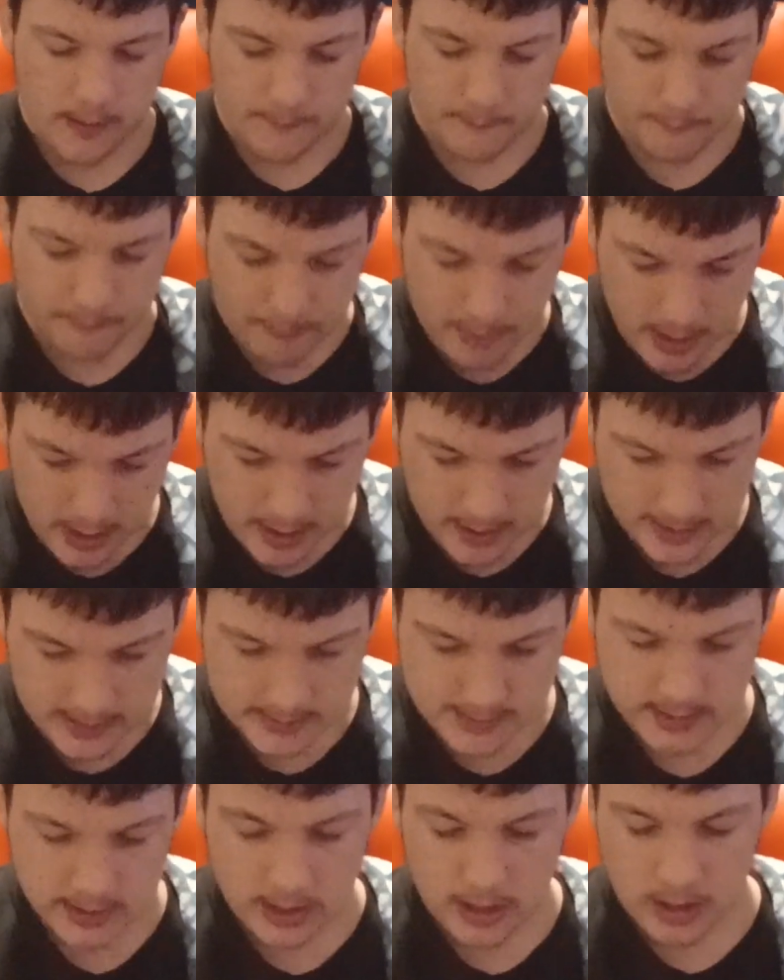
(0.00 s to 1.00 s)

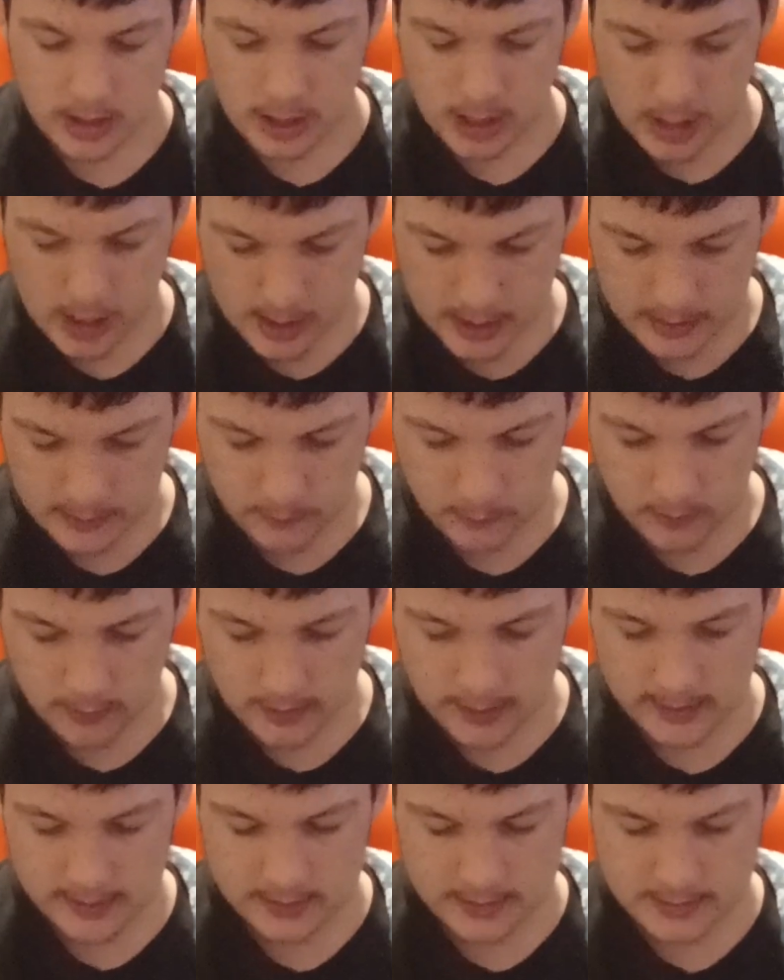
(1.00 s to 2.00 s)
but I
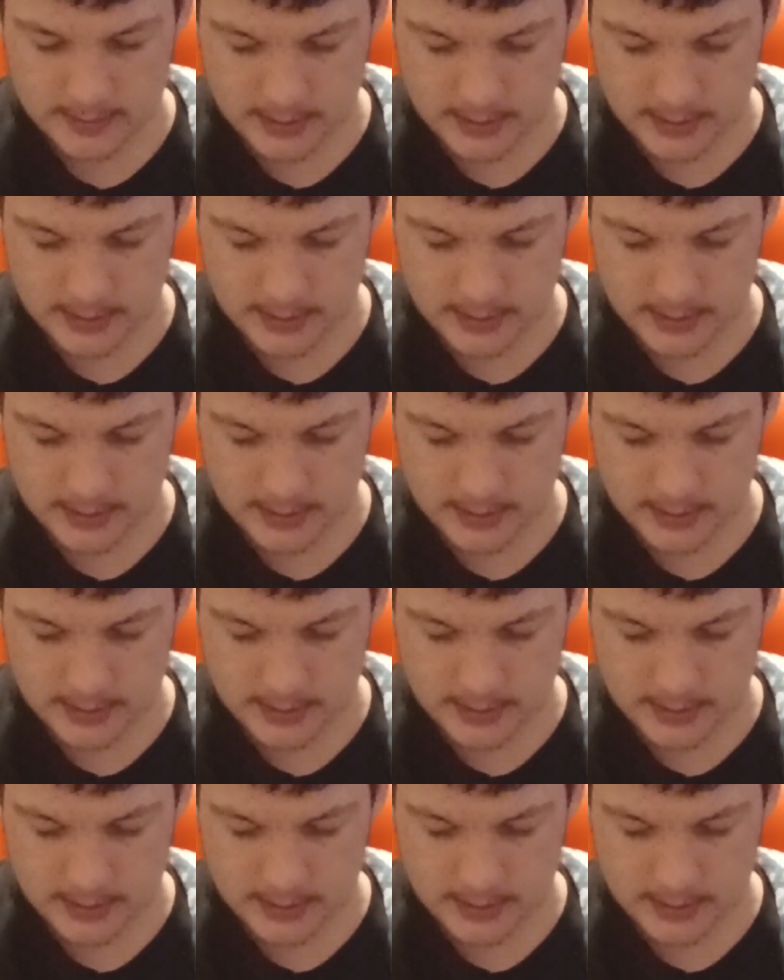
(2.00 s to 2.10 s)
wanted